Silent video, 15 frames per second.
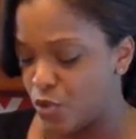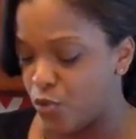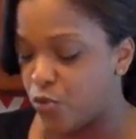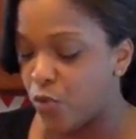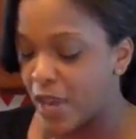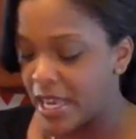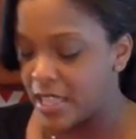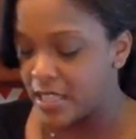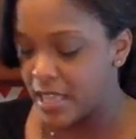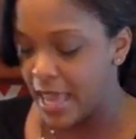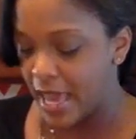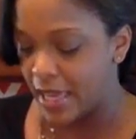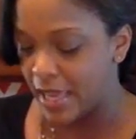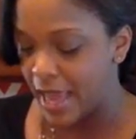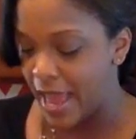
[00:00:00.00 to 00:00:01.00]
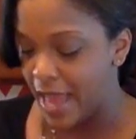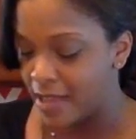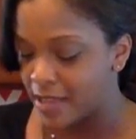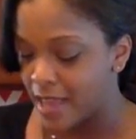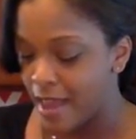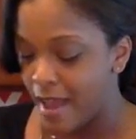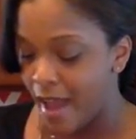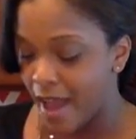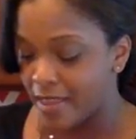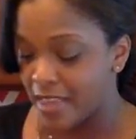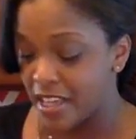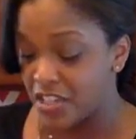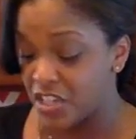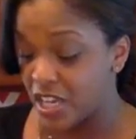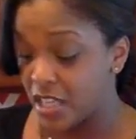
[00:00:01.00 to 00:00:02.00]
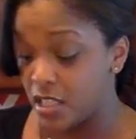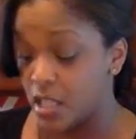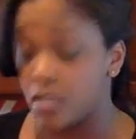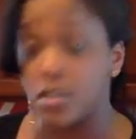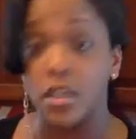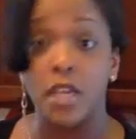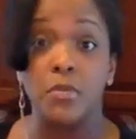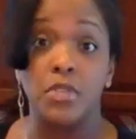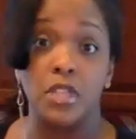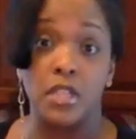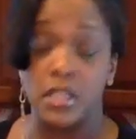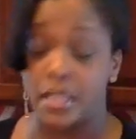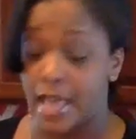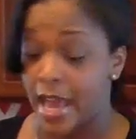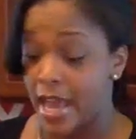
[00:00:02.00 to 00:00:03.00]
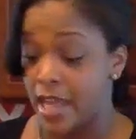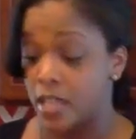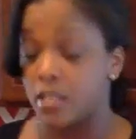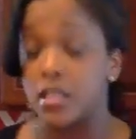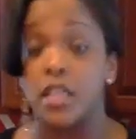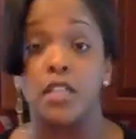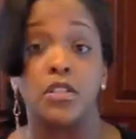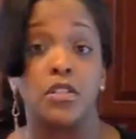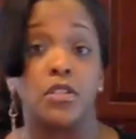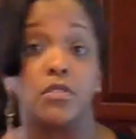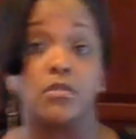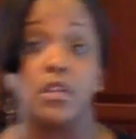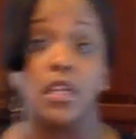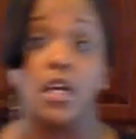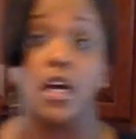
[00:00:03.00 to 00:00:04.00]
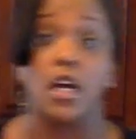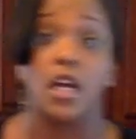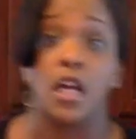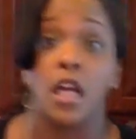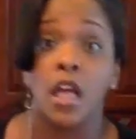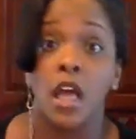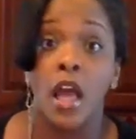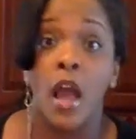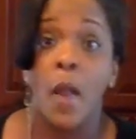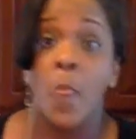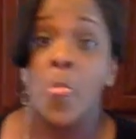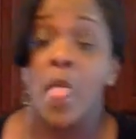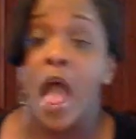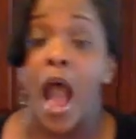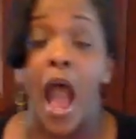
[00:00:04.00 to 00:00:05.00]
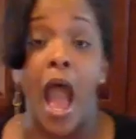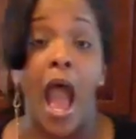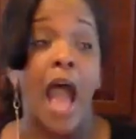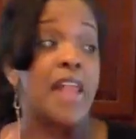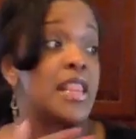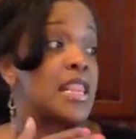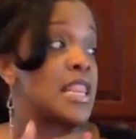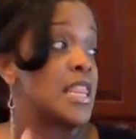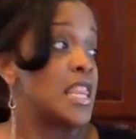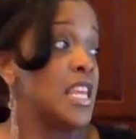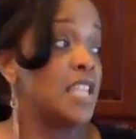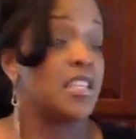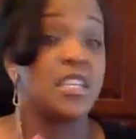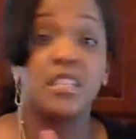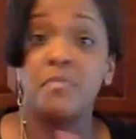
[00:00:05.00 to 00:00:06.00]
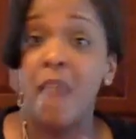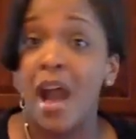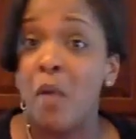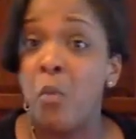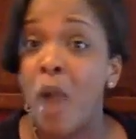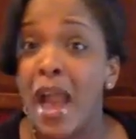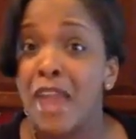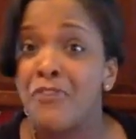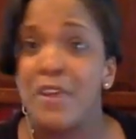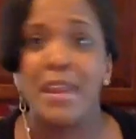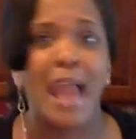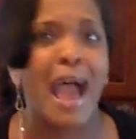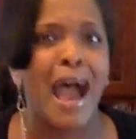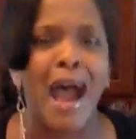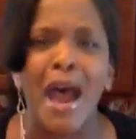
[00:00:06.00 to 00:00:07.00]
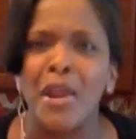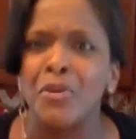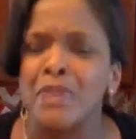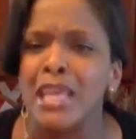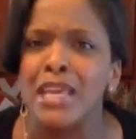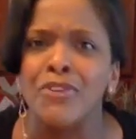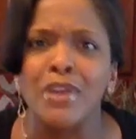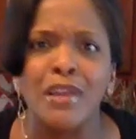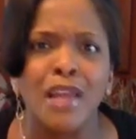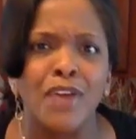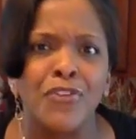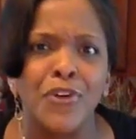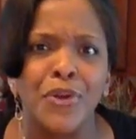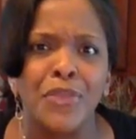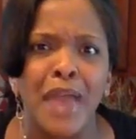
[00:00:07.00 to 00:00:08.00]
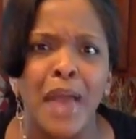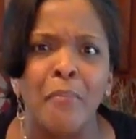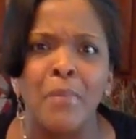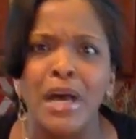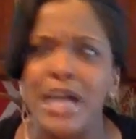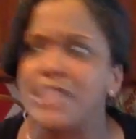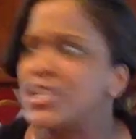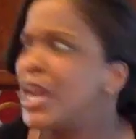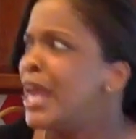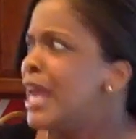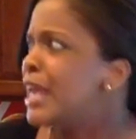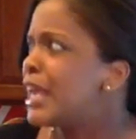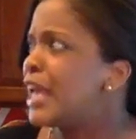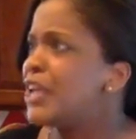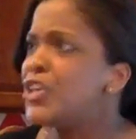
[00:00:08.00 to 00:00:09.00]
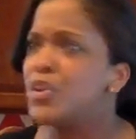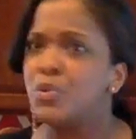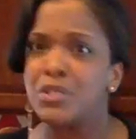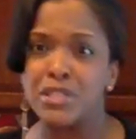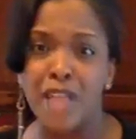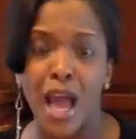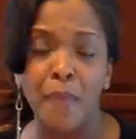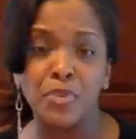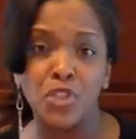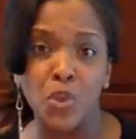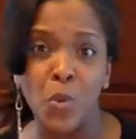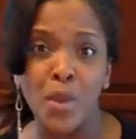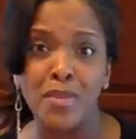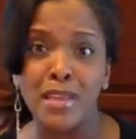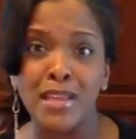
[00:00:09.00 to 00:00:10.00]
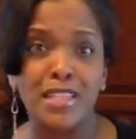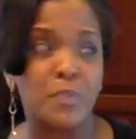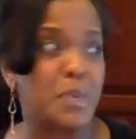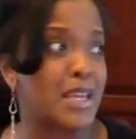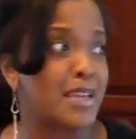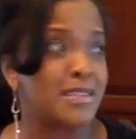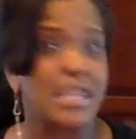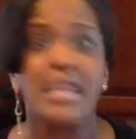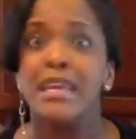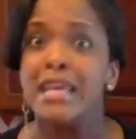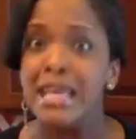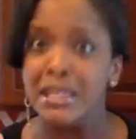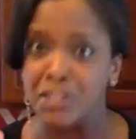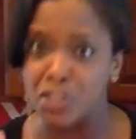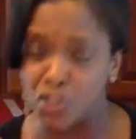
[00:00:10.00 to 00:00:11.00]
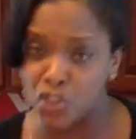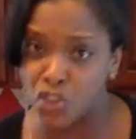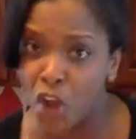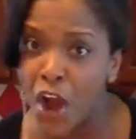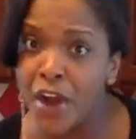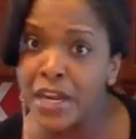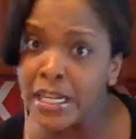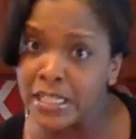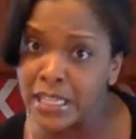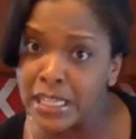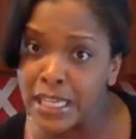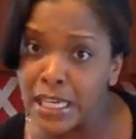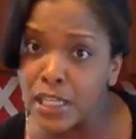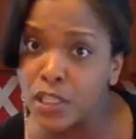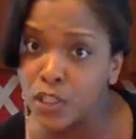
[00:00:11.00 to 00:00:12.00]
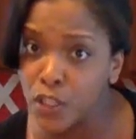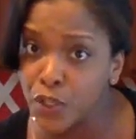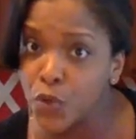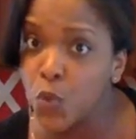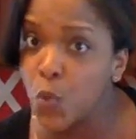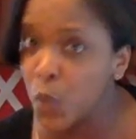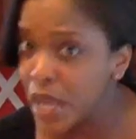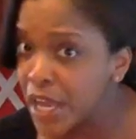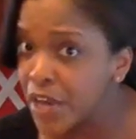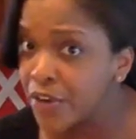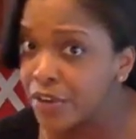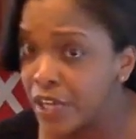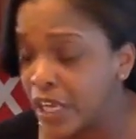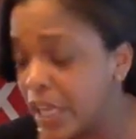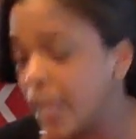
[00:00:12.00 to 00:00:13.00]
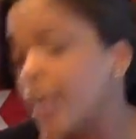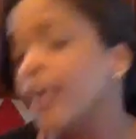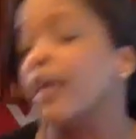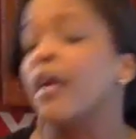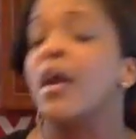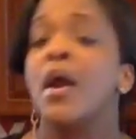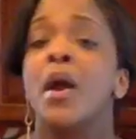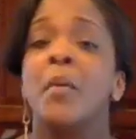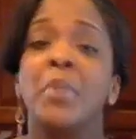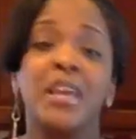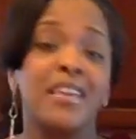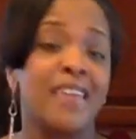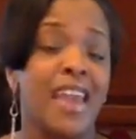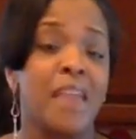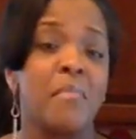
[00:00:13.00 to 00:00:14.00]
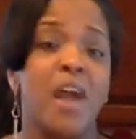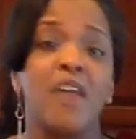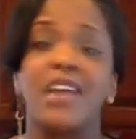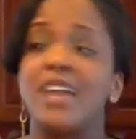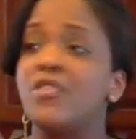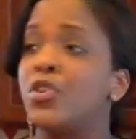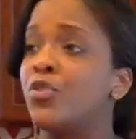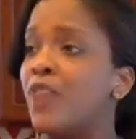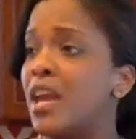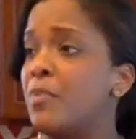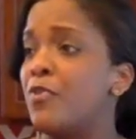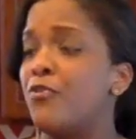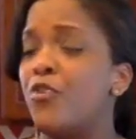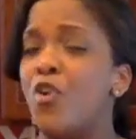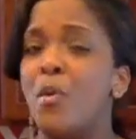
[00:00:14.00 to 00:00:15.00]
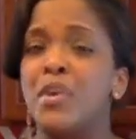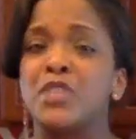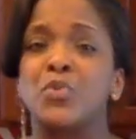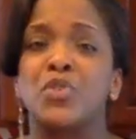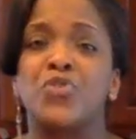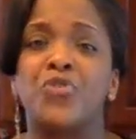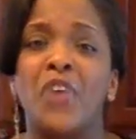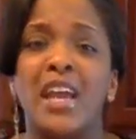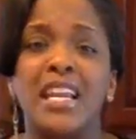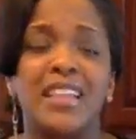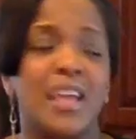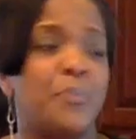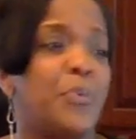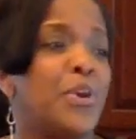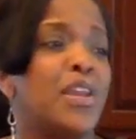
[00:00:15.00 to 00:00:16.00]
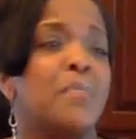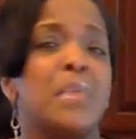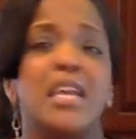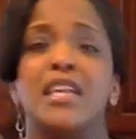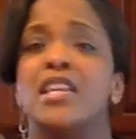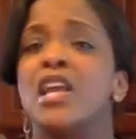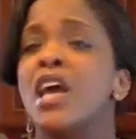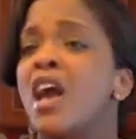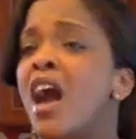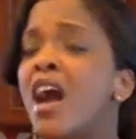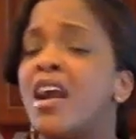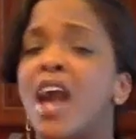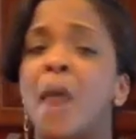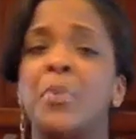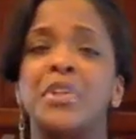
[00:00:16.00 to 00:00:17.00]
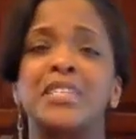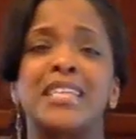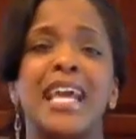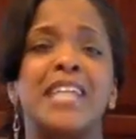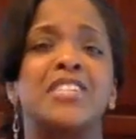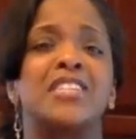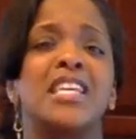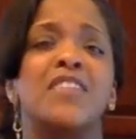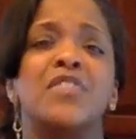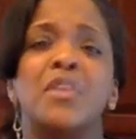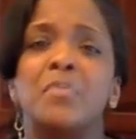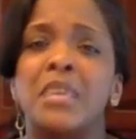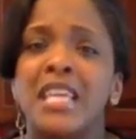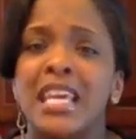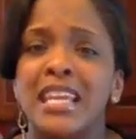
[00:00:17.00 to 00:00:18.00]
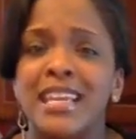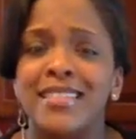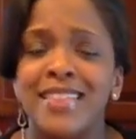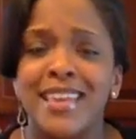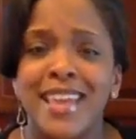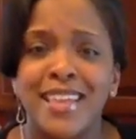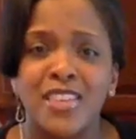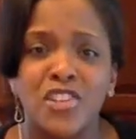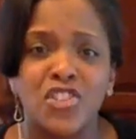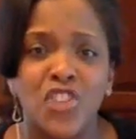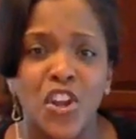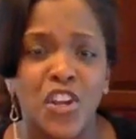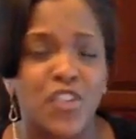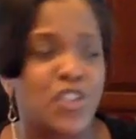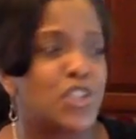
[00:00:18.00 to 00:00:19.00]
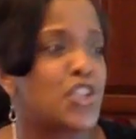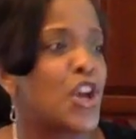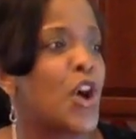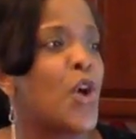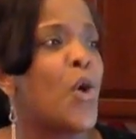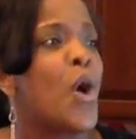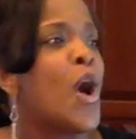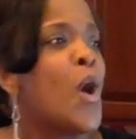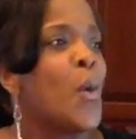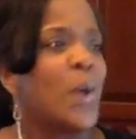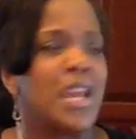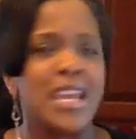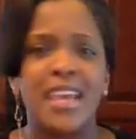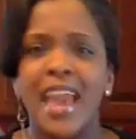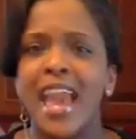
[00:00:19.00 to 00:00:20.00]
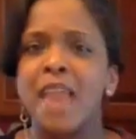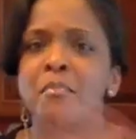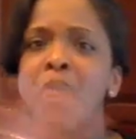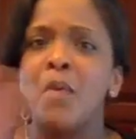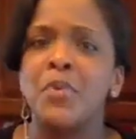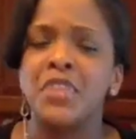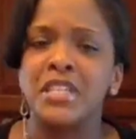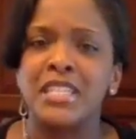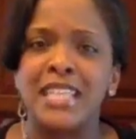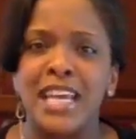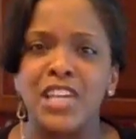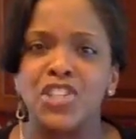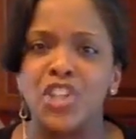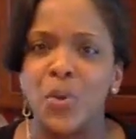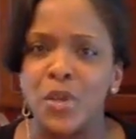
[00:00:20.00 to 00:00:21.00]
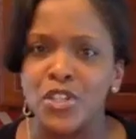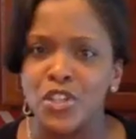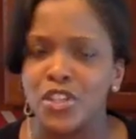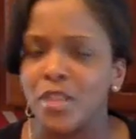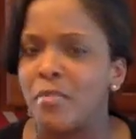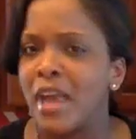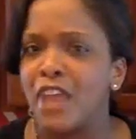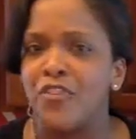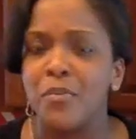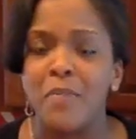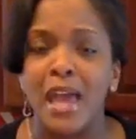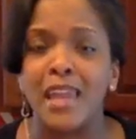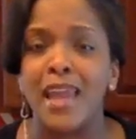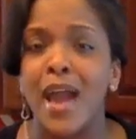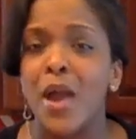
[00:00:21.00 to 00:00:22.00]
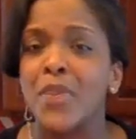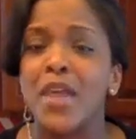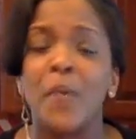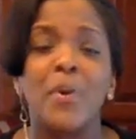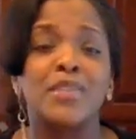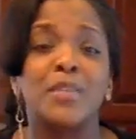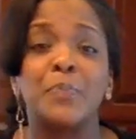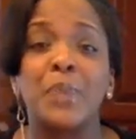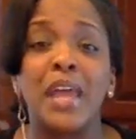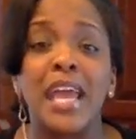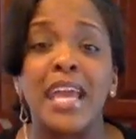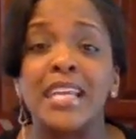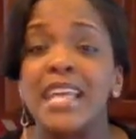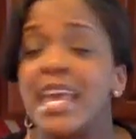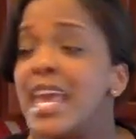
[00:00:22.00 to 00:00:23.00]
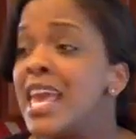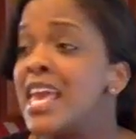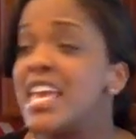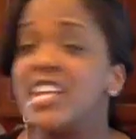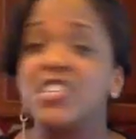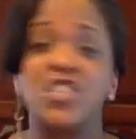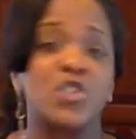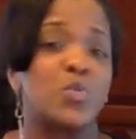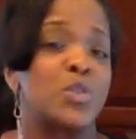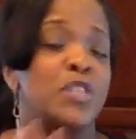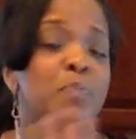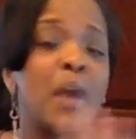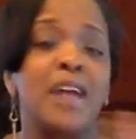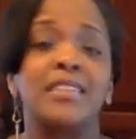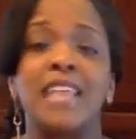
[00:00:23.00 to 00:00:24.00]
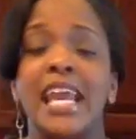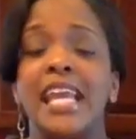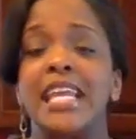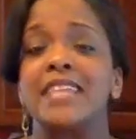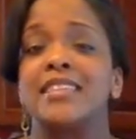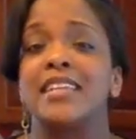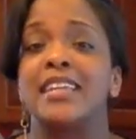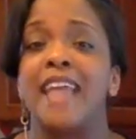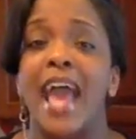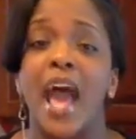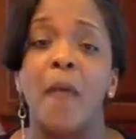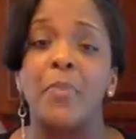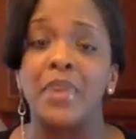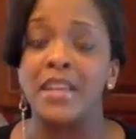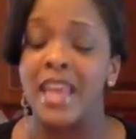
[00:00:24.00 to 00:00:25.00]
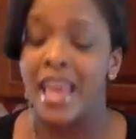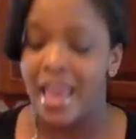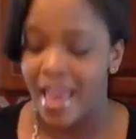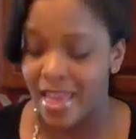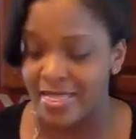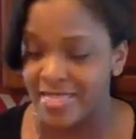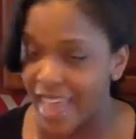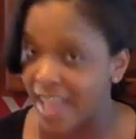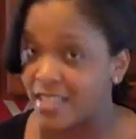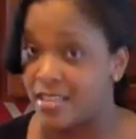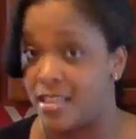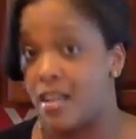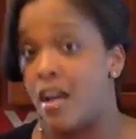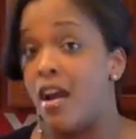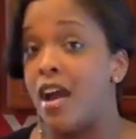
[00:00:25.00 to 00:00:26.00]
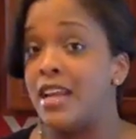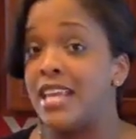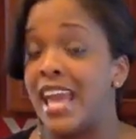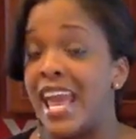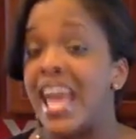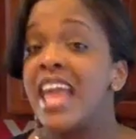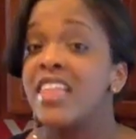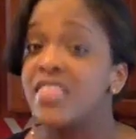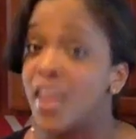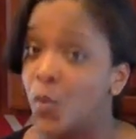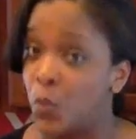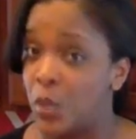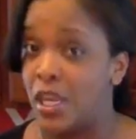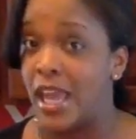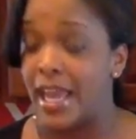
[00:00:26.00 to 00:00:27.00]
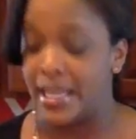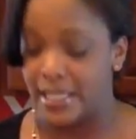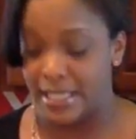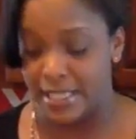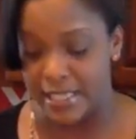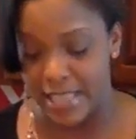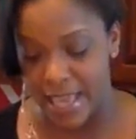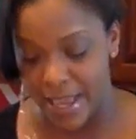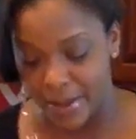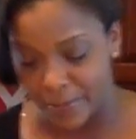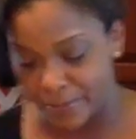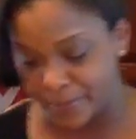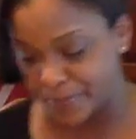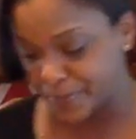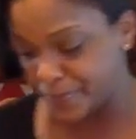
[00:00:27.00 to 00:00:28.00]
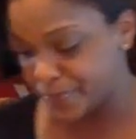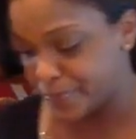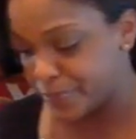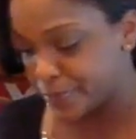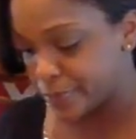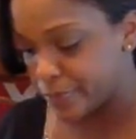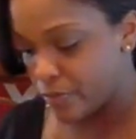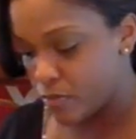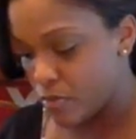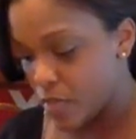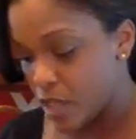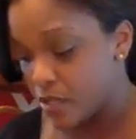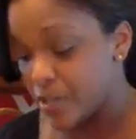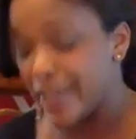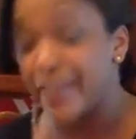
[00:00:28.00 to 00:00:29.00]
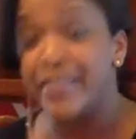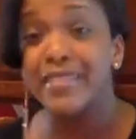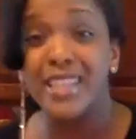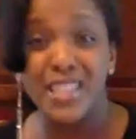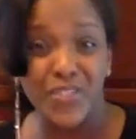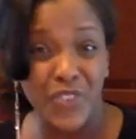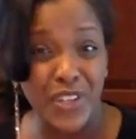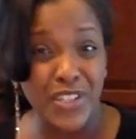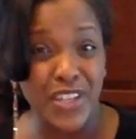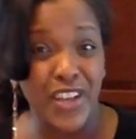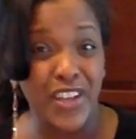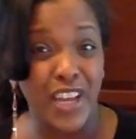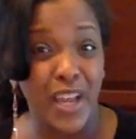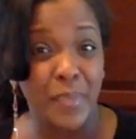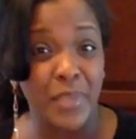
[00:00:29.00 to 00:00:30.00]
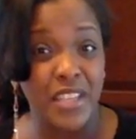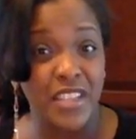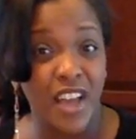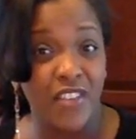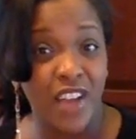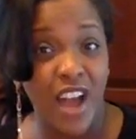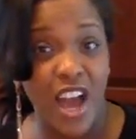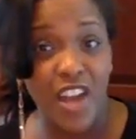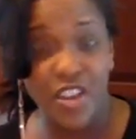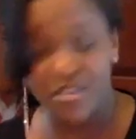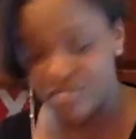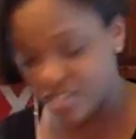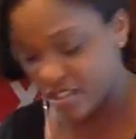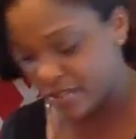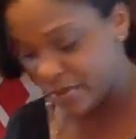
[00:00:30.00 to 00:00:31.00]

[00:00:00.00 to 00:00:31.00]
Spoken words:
crazy headlines. I think Jay-Z took him to the side and said, dude, look, this is my wife, and I don't even love her that much. Can you stop doing this? Because it's starting to get a little weird here. But he came out, gave a great performance, was funny. They put him in a couple of sketches, even the beginning thing at the start of the show when he came up with the Today Show and took the mic from Matt Lauer. That wasn't planned. It just was spontaneous. It didn't happen, and that's the Kanye that we like to see. So let's finish cutting up these avocados.